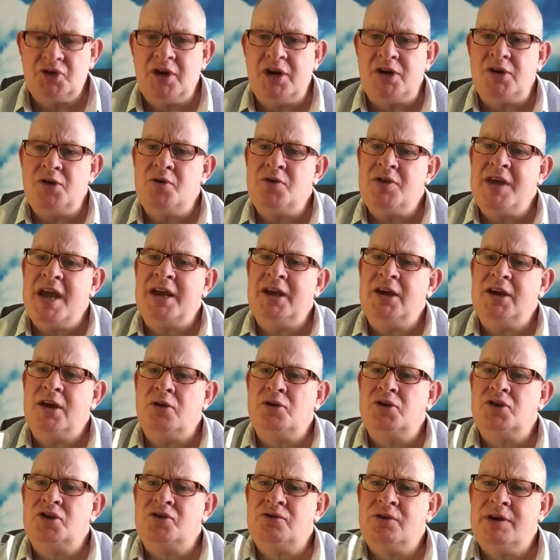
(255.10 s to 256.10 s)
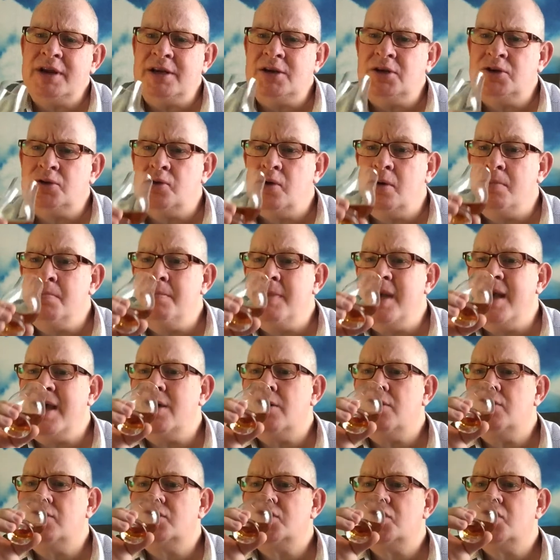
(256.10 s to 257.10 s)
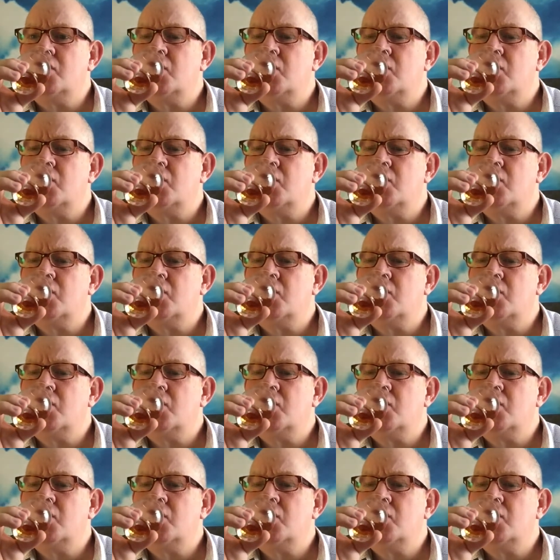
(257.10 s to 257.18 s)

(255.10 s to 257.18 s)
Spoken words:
You then go straight into a meld